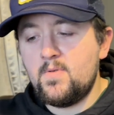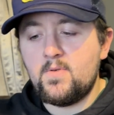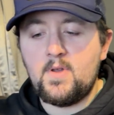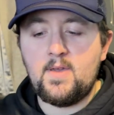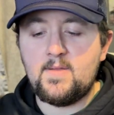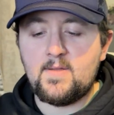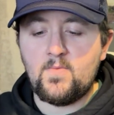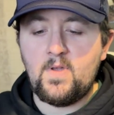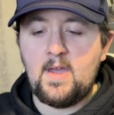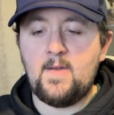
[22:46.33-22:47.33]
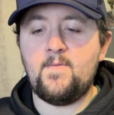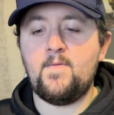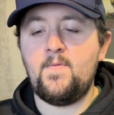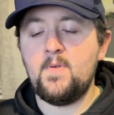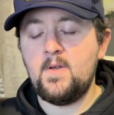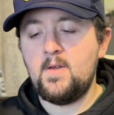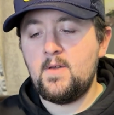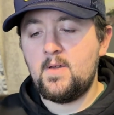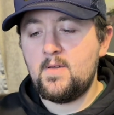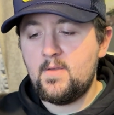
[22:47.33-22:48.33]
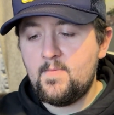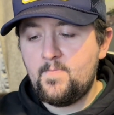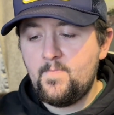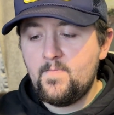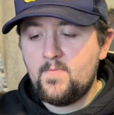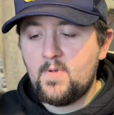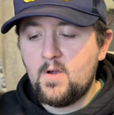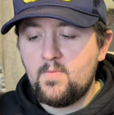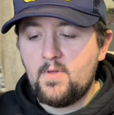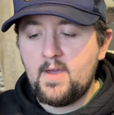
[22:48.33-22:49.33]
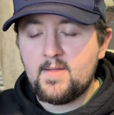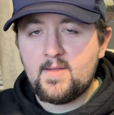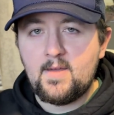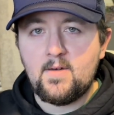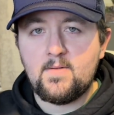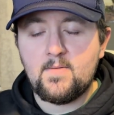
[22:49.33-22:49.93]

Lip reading: Okay, so we have our blank steel.